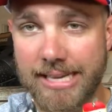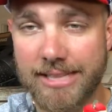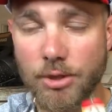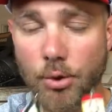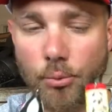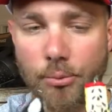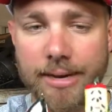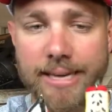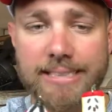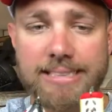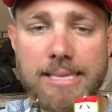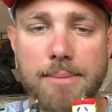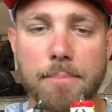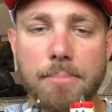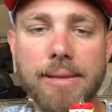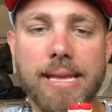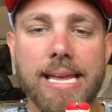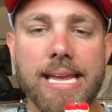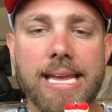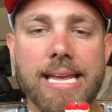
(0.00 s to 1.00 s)
And the reason
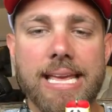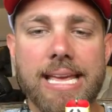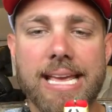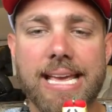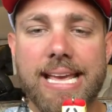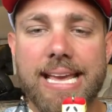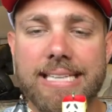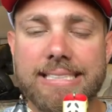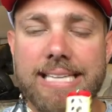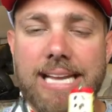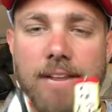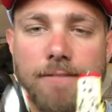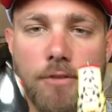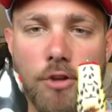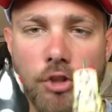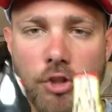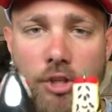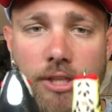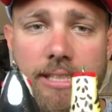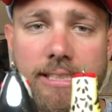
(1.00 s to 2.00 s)
being is that if
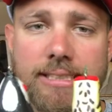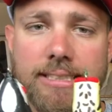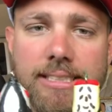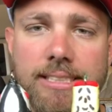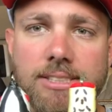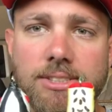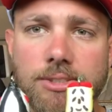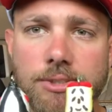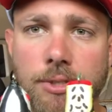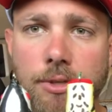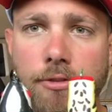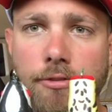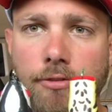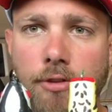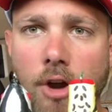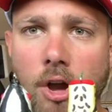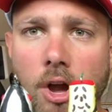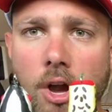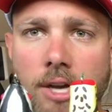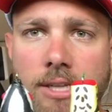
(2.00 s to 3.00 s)
you look at these two
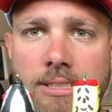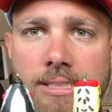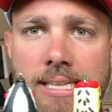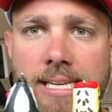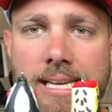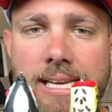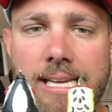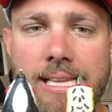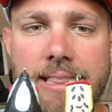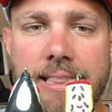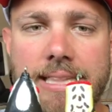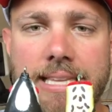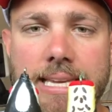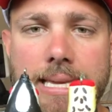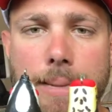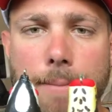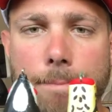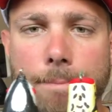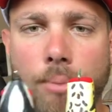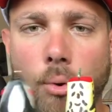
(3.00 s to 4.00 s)
frogs,
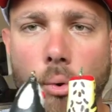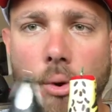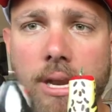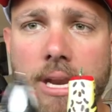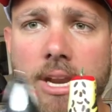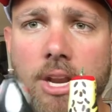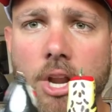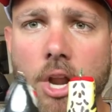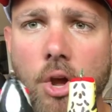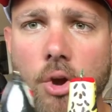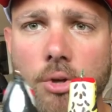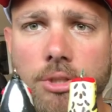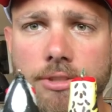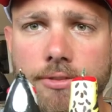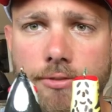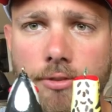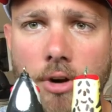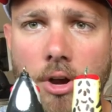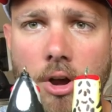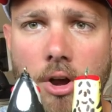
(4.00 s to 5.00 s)
the pointed nose
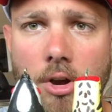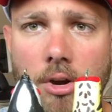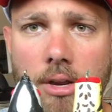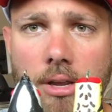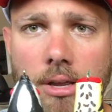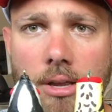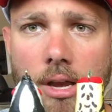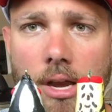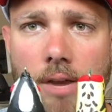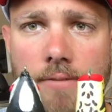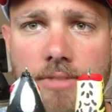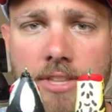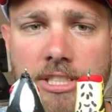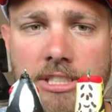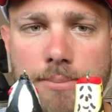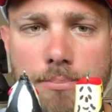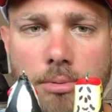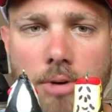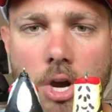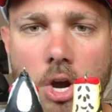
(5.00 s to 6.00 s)
frog of the
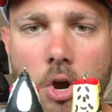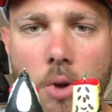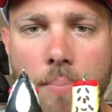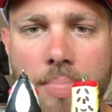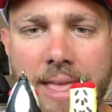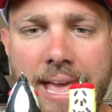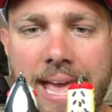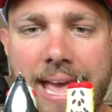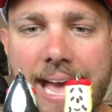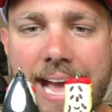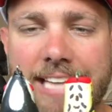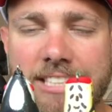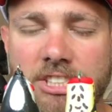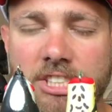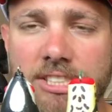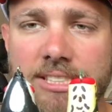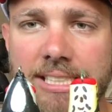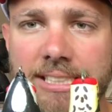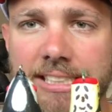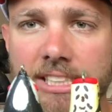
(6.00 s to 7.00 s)
Spro has
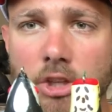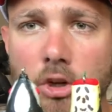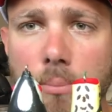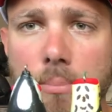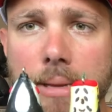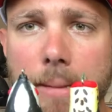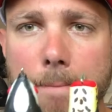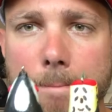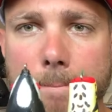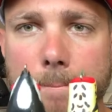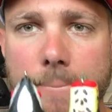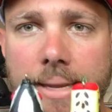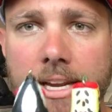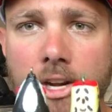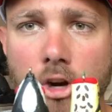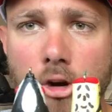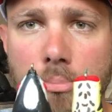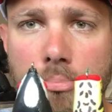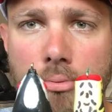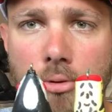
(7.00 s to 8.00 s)
just a little bit
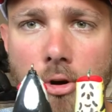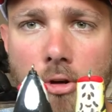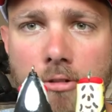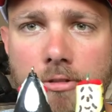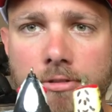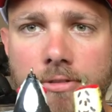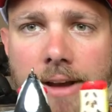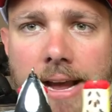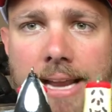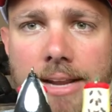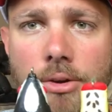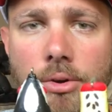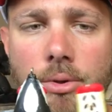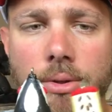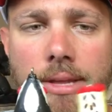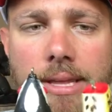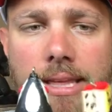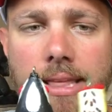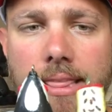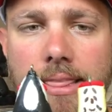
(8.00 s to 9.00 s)
bigger
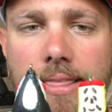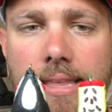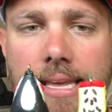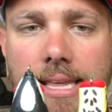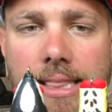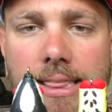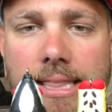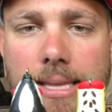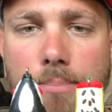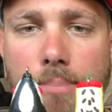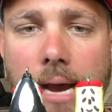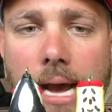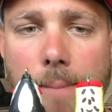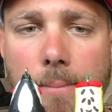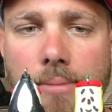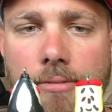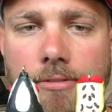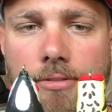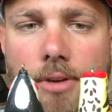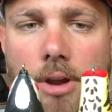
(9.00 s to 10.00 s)
profile than the
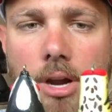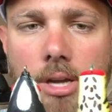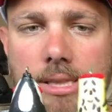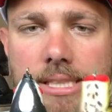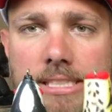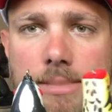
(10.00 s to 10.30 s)
poppin' frog.